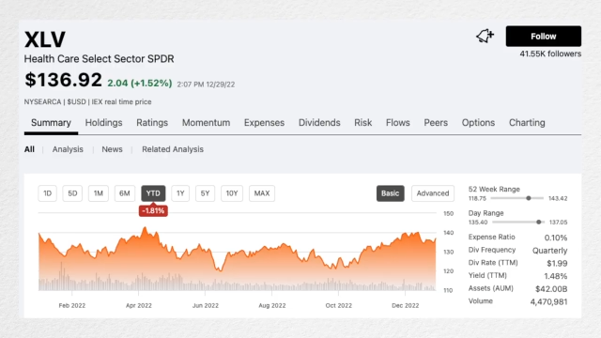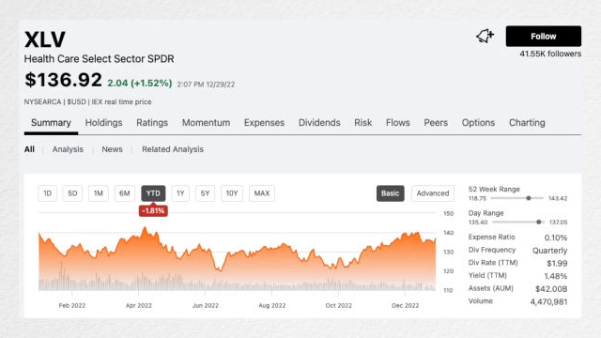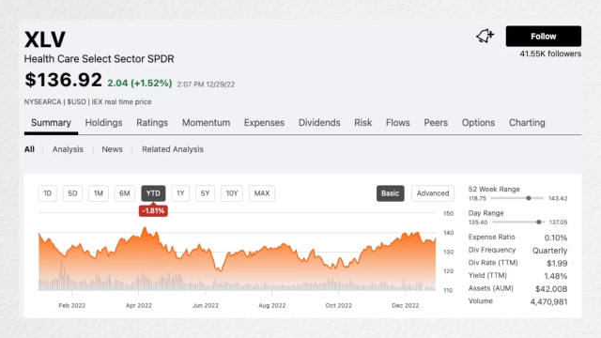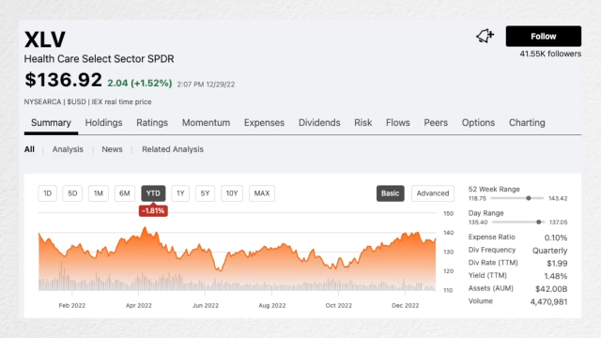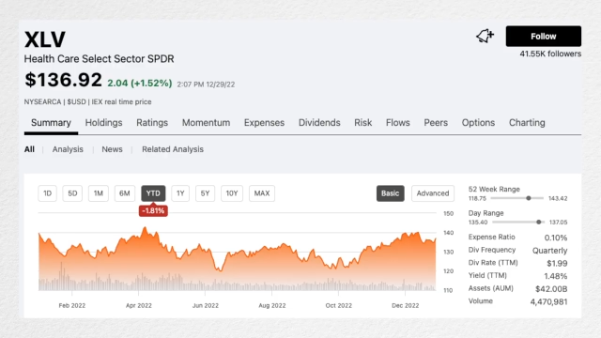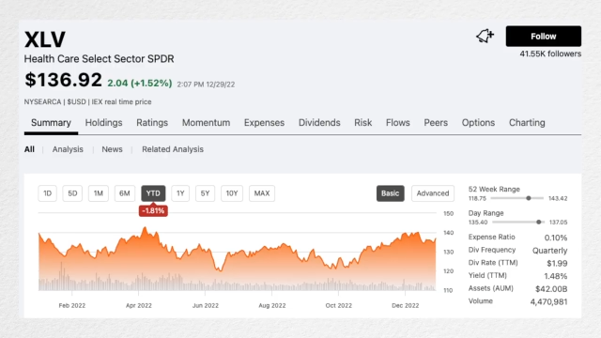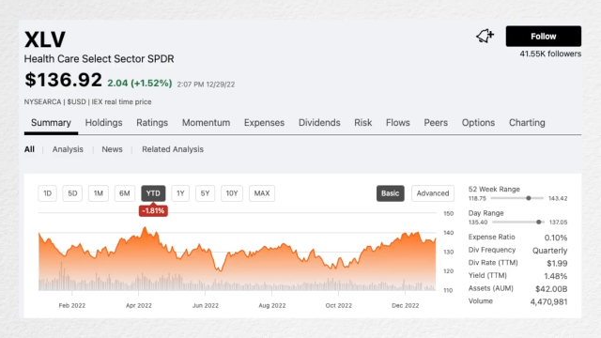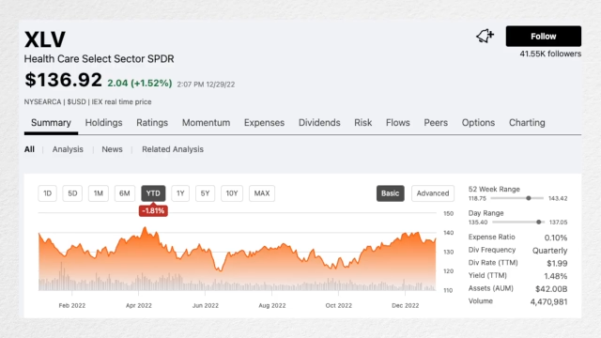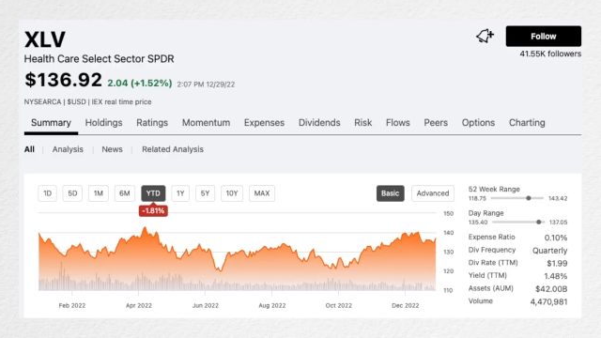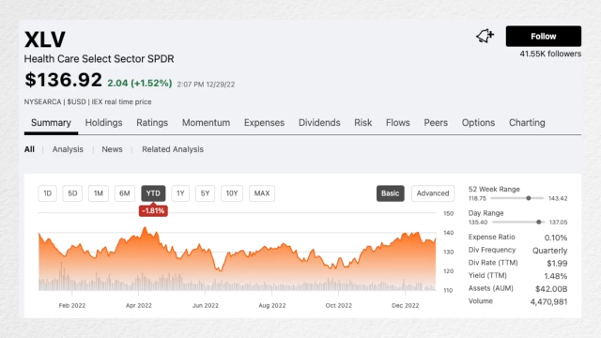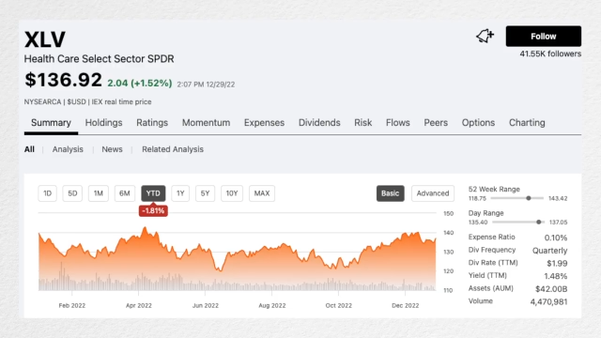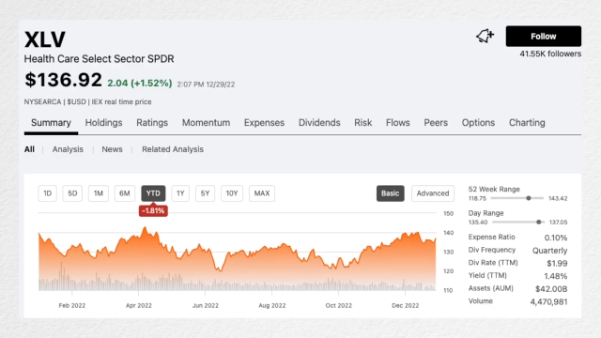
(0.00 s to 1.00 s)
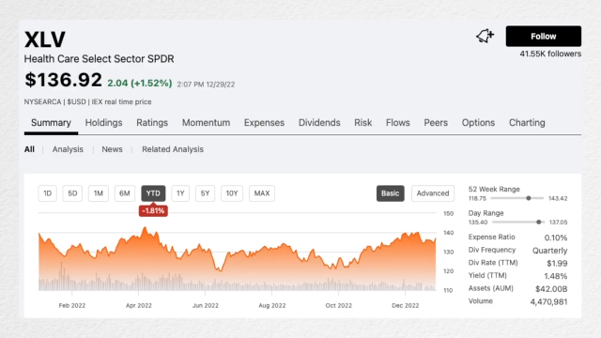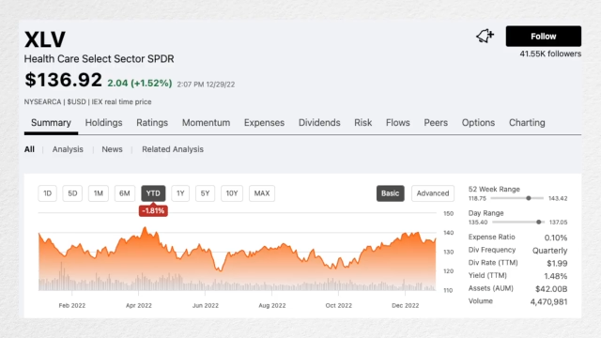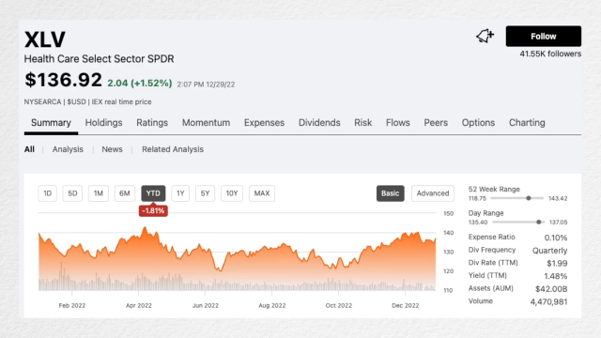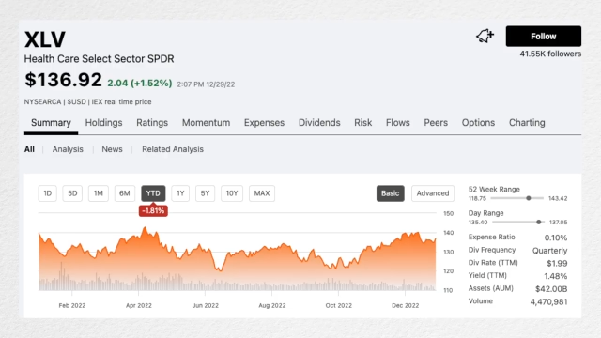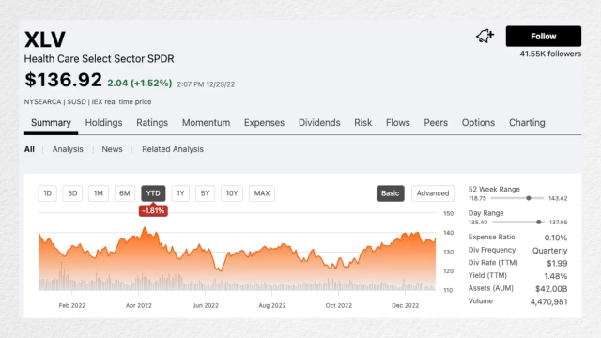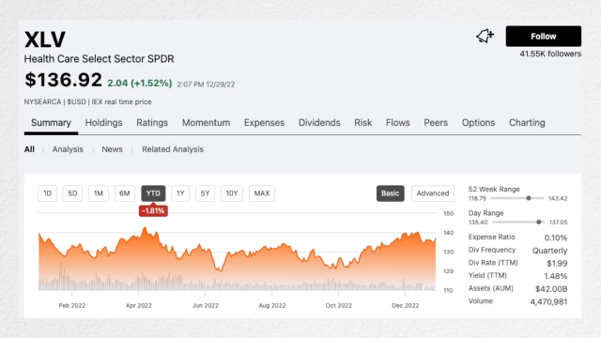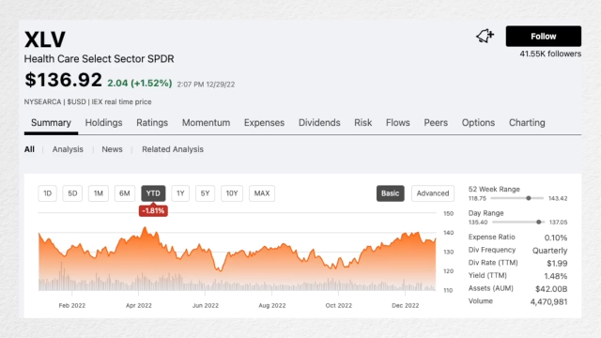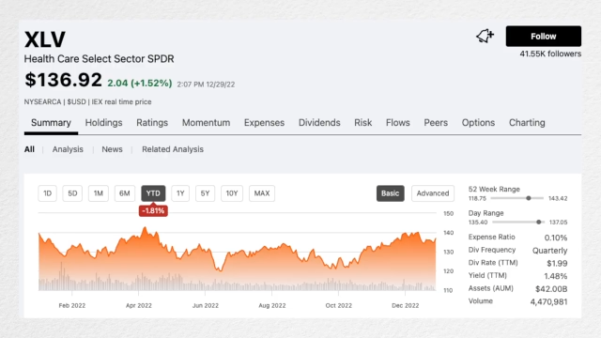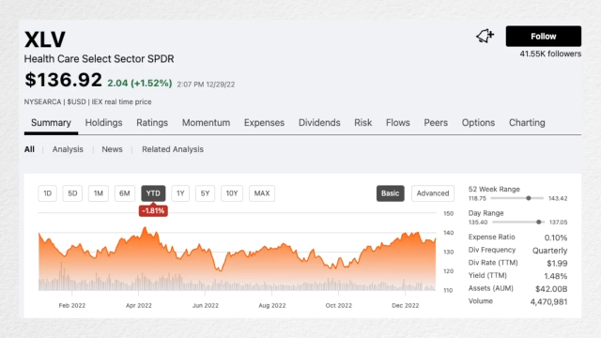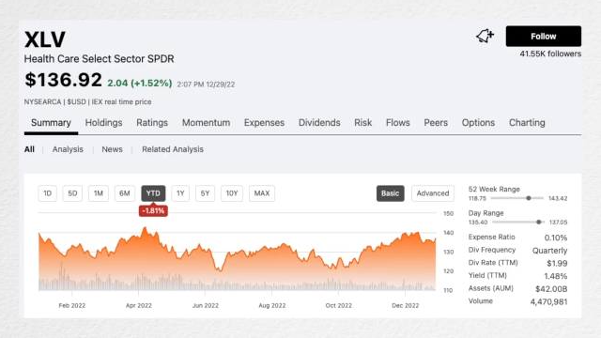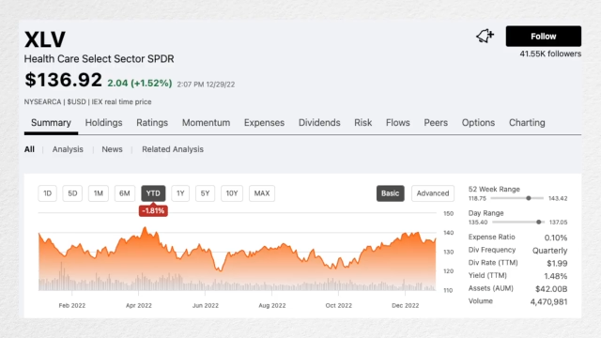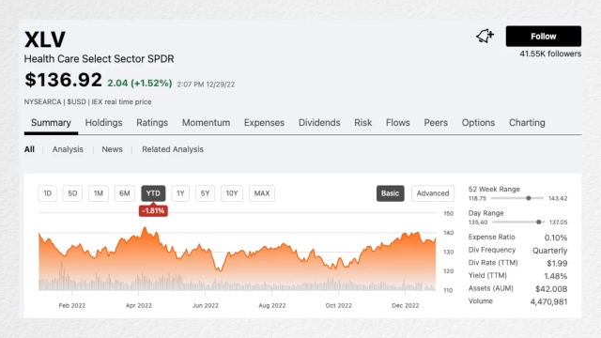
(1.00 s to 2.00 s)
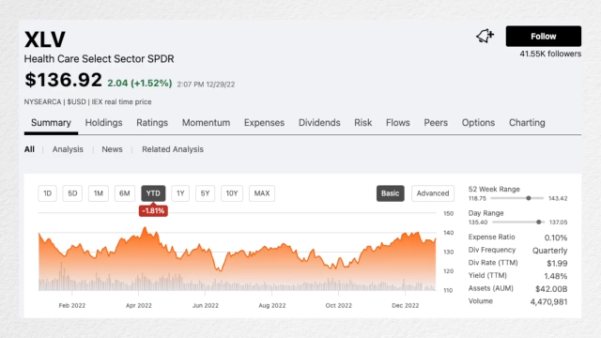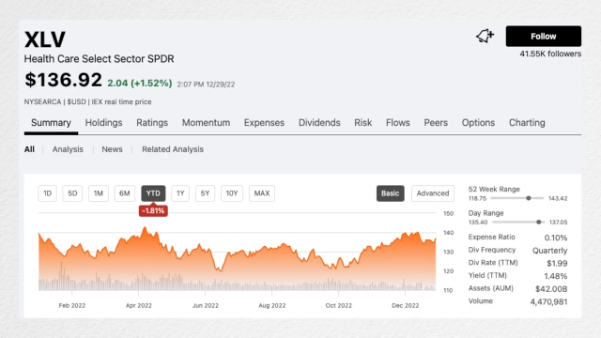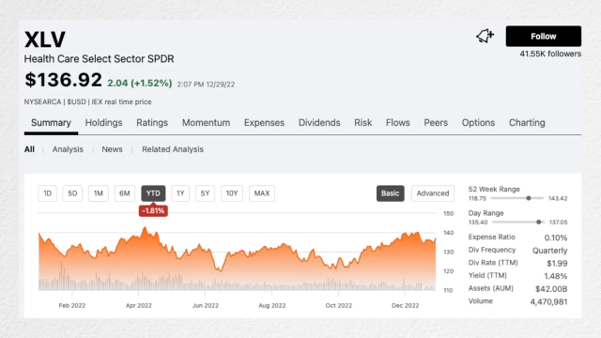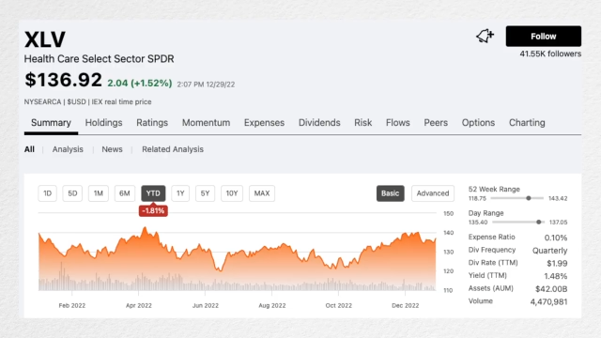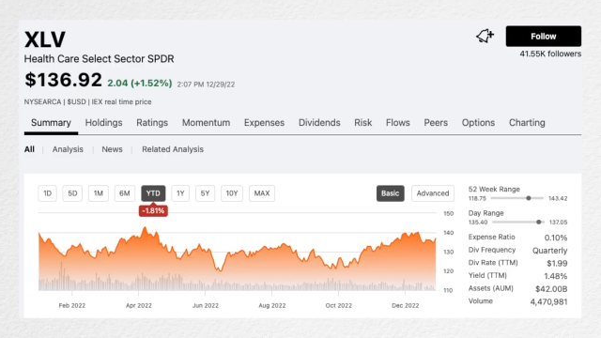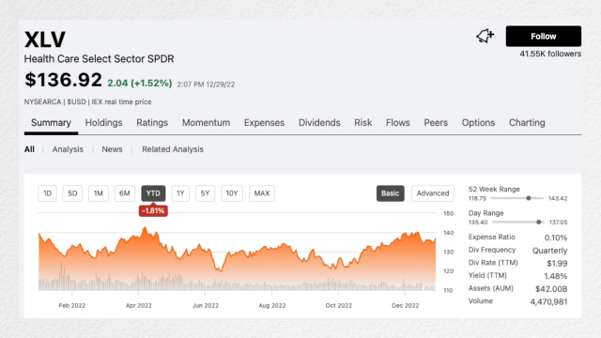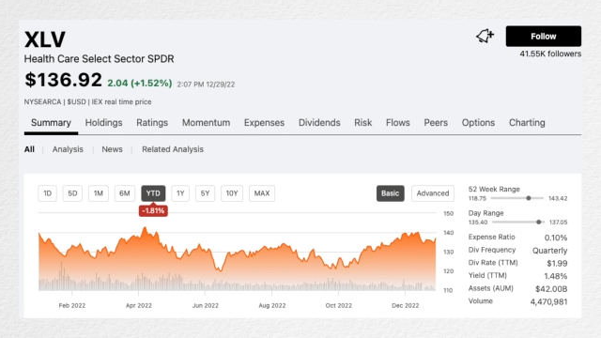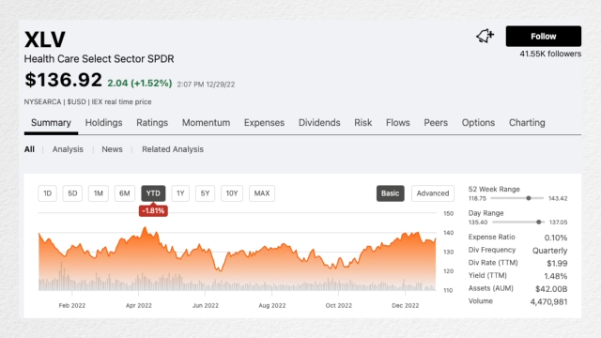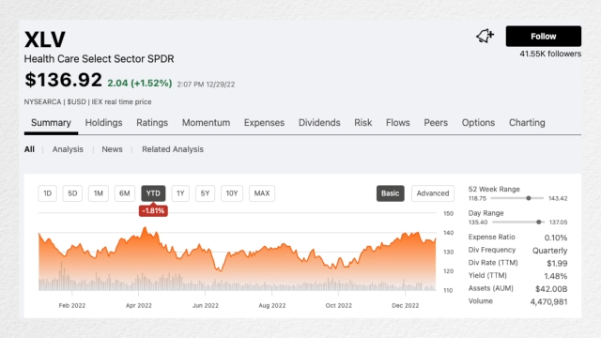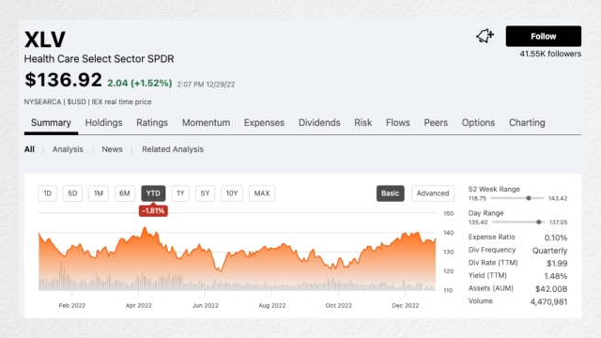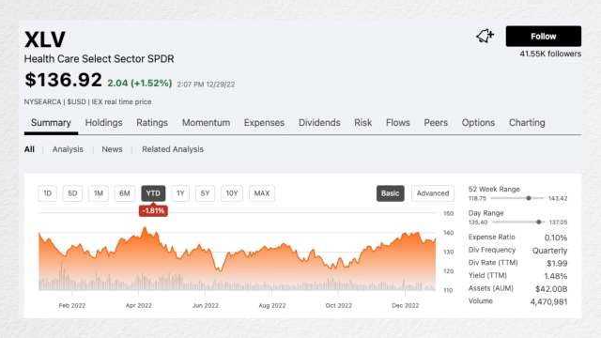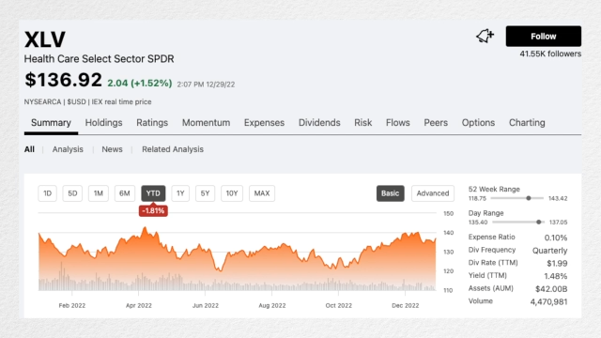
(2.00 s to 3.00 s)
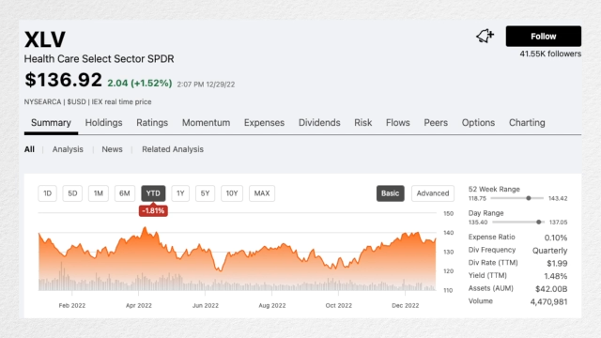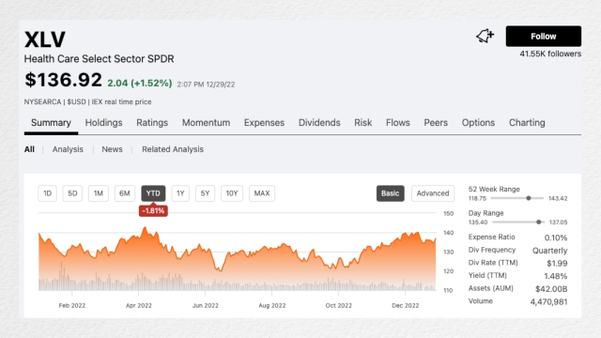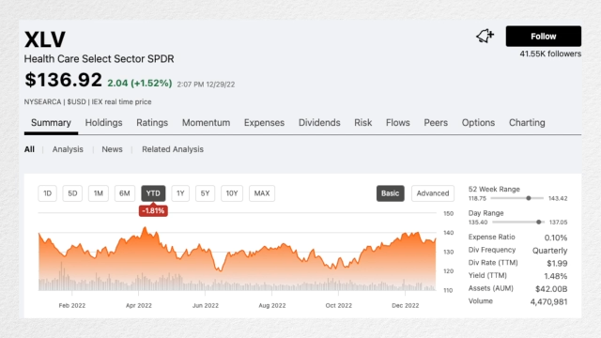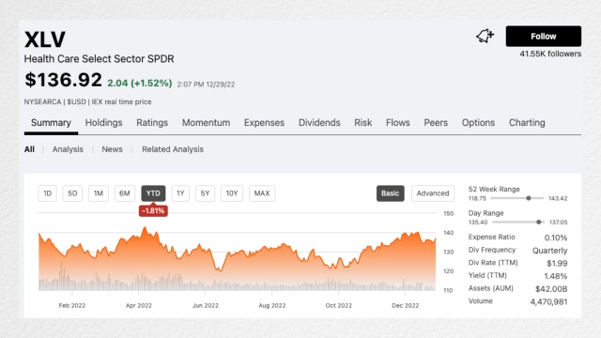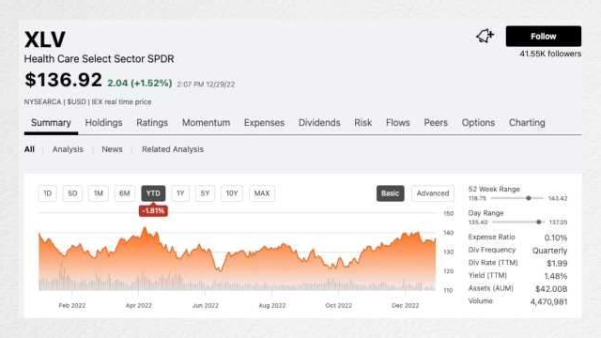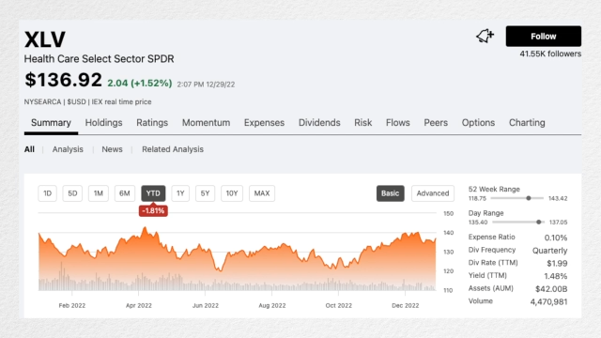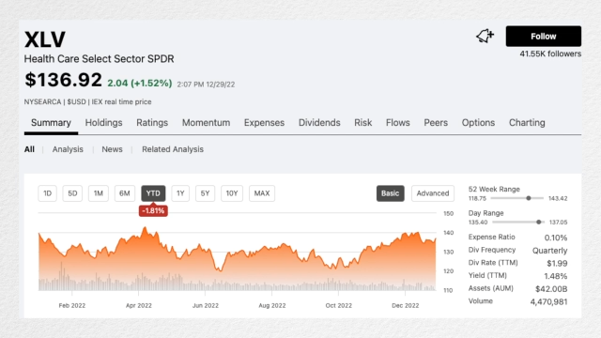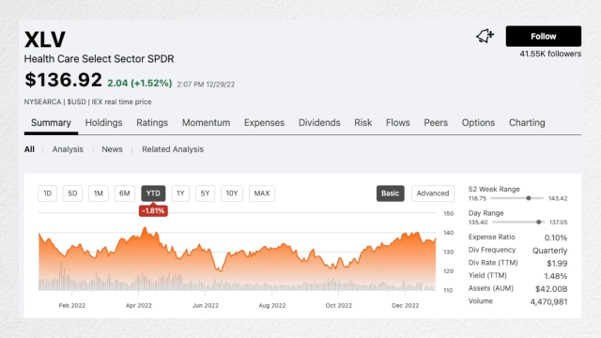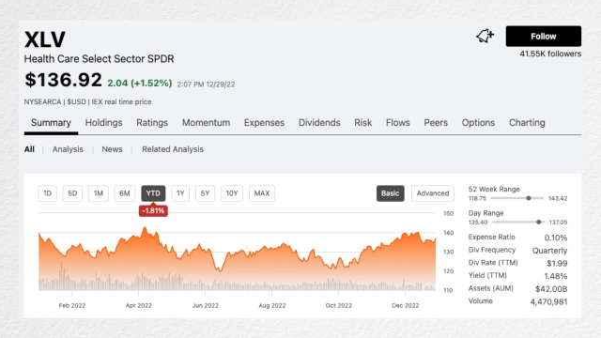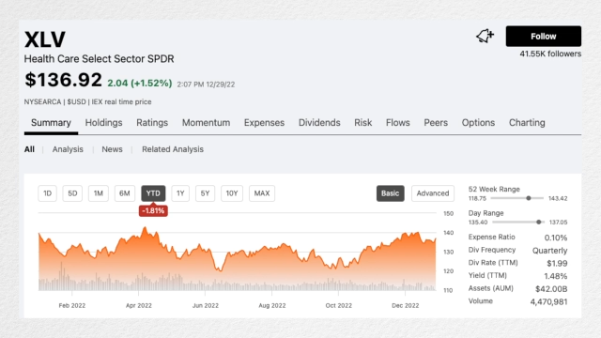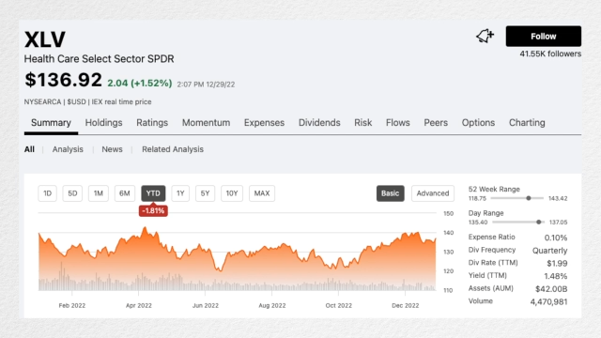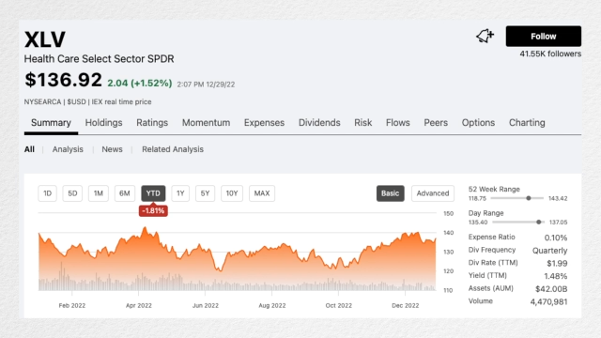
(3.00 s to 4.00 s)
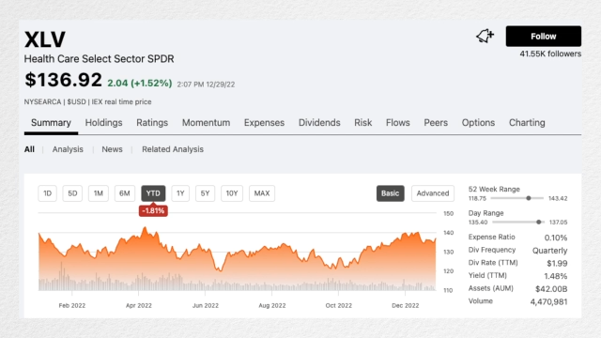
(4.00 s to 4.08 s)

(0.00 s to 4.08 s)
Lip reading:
[unreadable: no face in view]